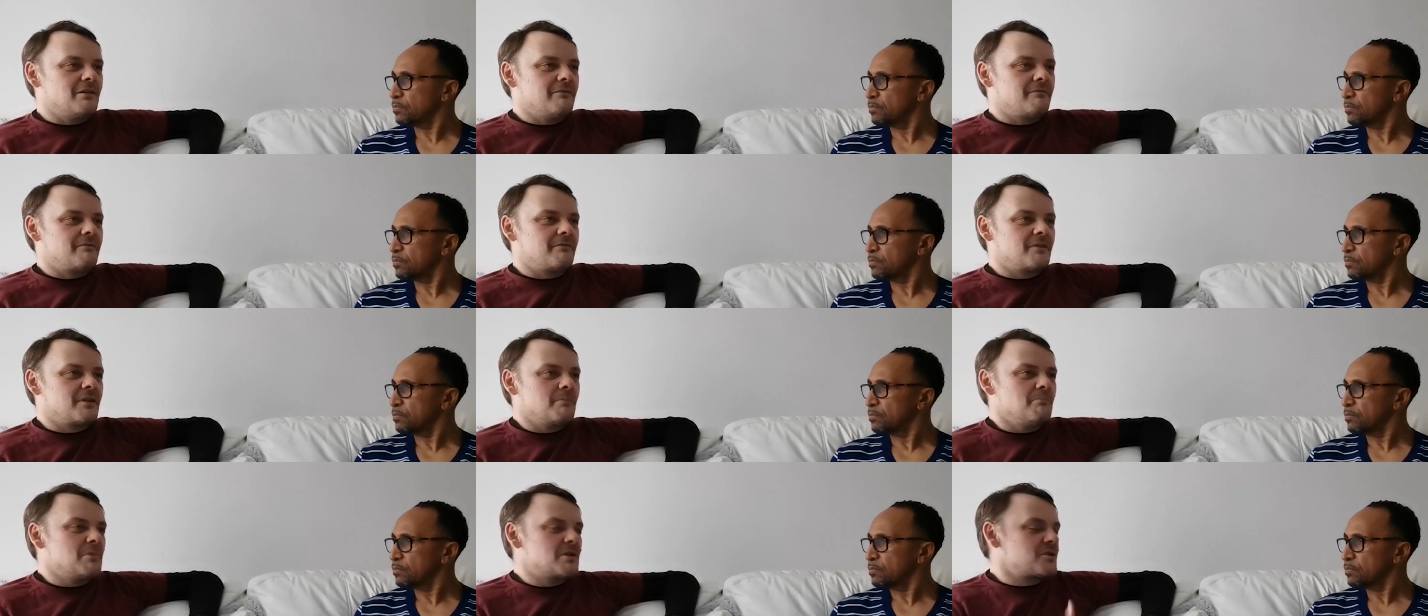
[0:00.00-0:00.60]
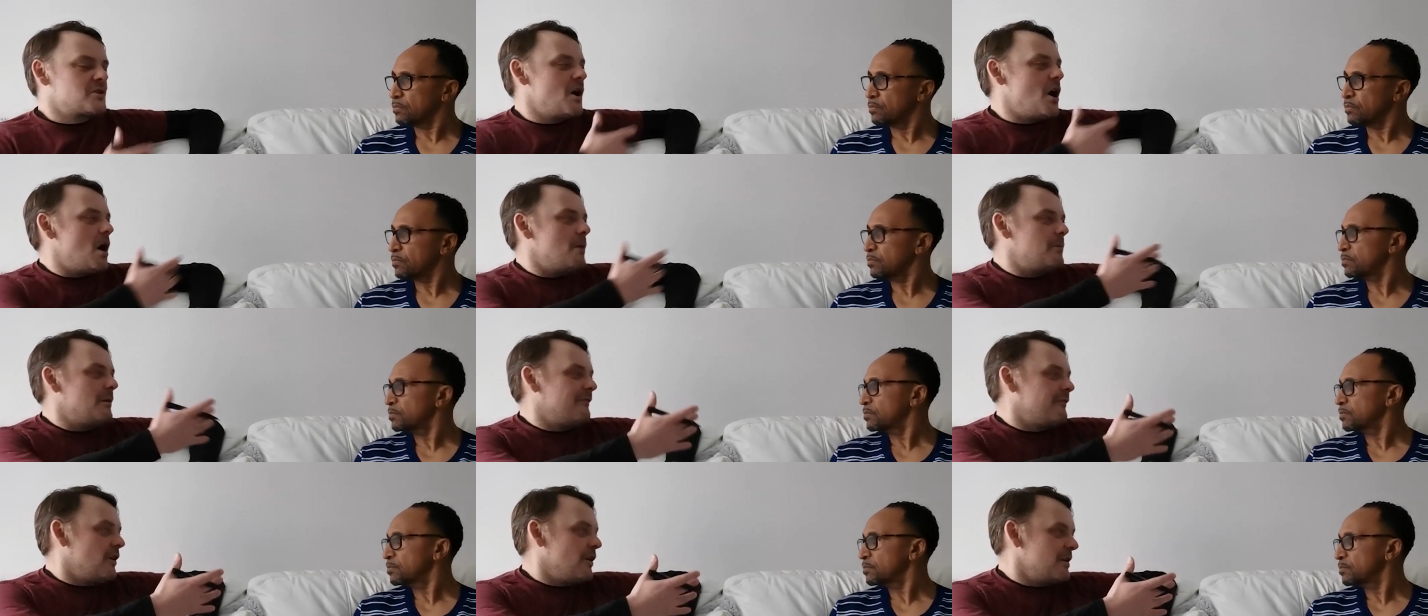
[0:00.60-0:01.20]
Speaker 1: of the
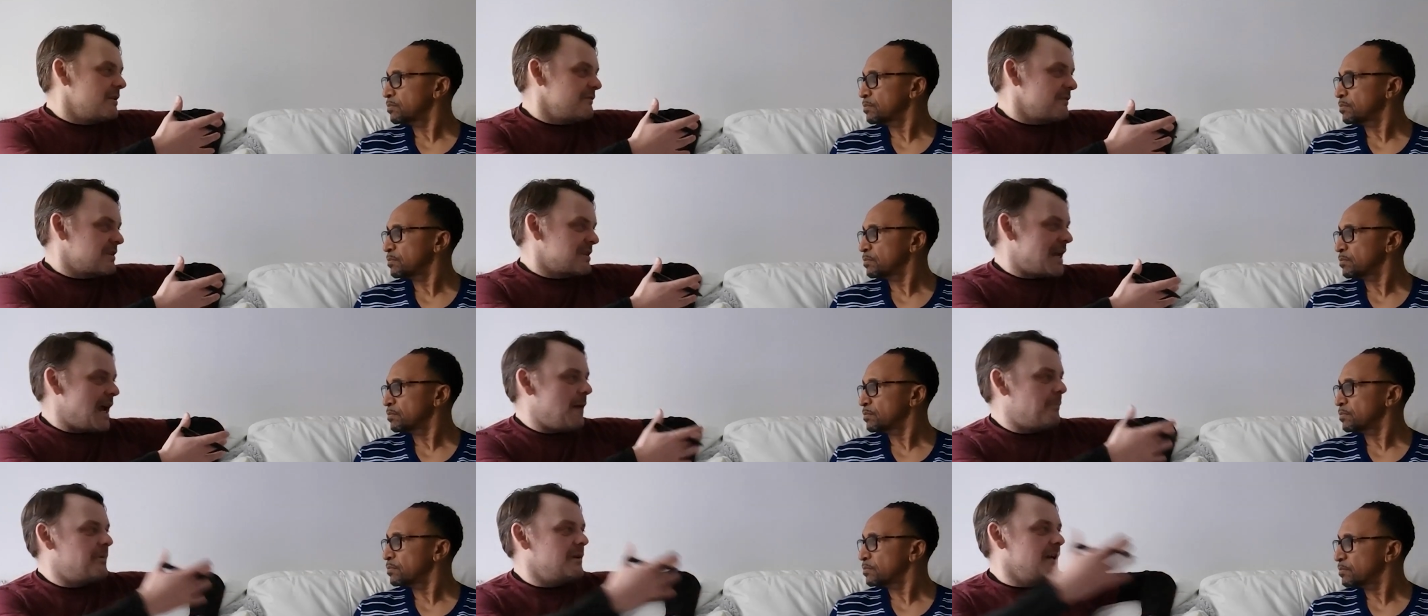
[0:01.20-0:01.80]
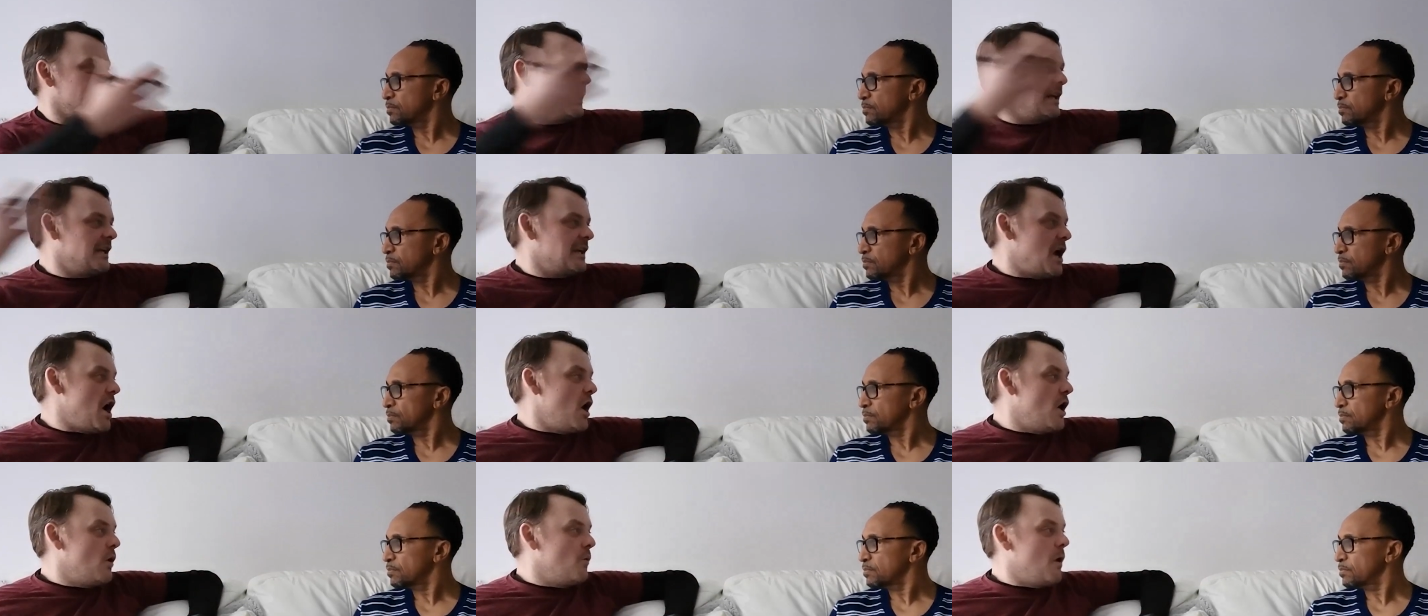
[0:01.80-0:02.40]
Mataba virus happening in
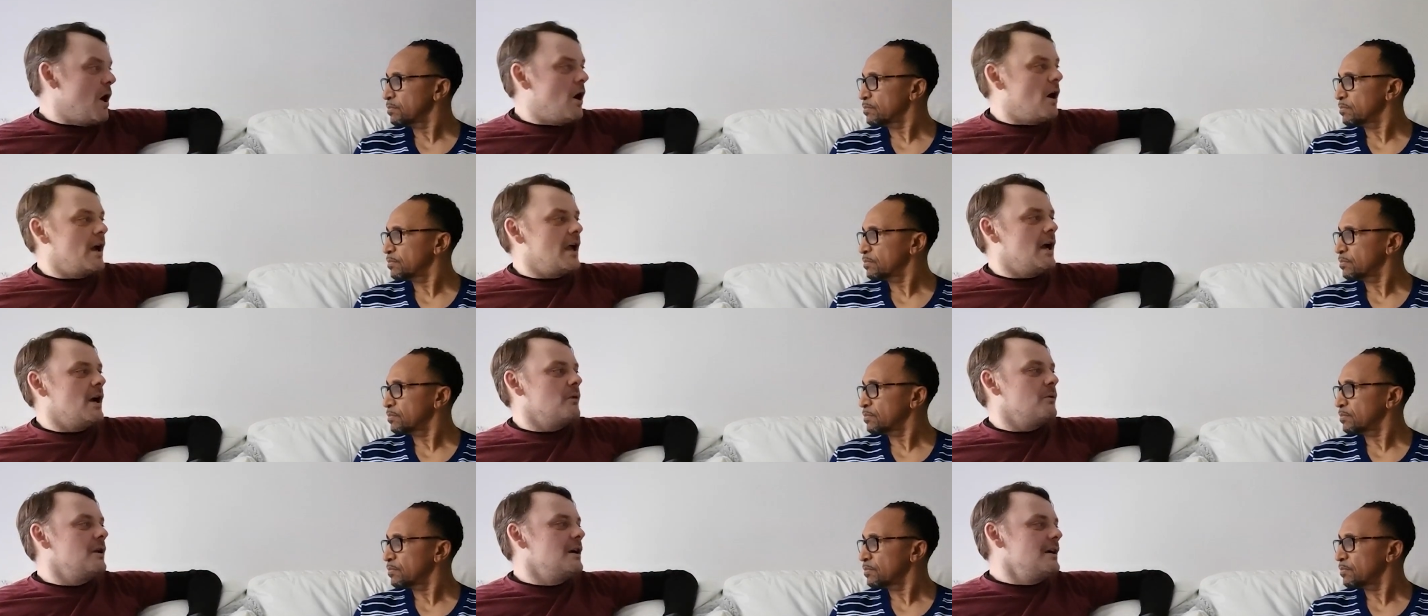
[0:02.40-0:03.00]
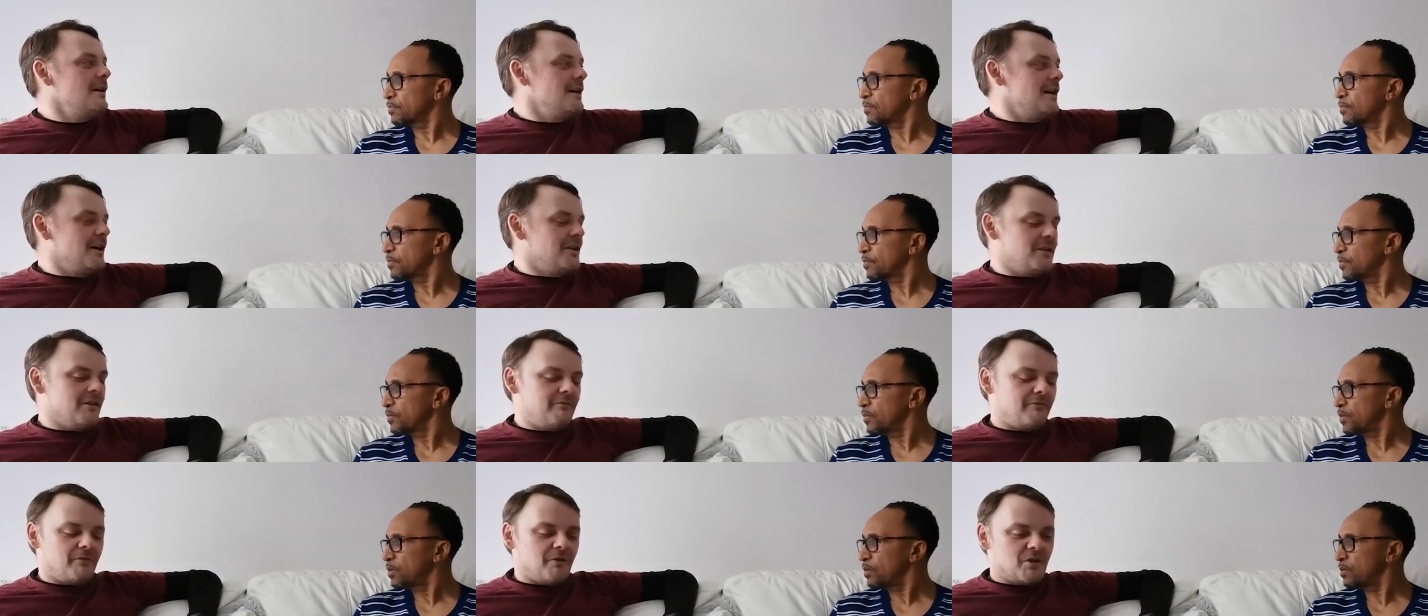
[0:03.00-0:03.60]
Ohio, and
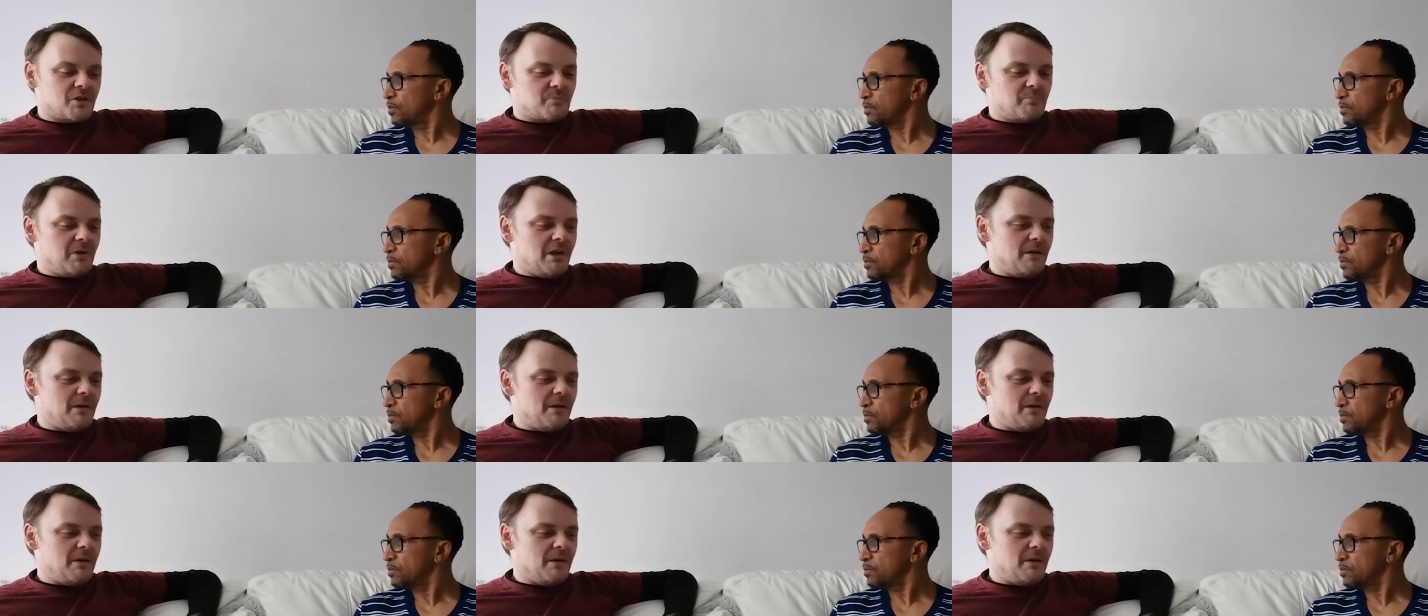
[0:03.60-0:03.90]
the first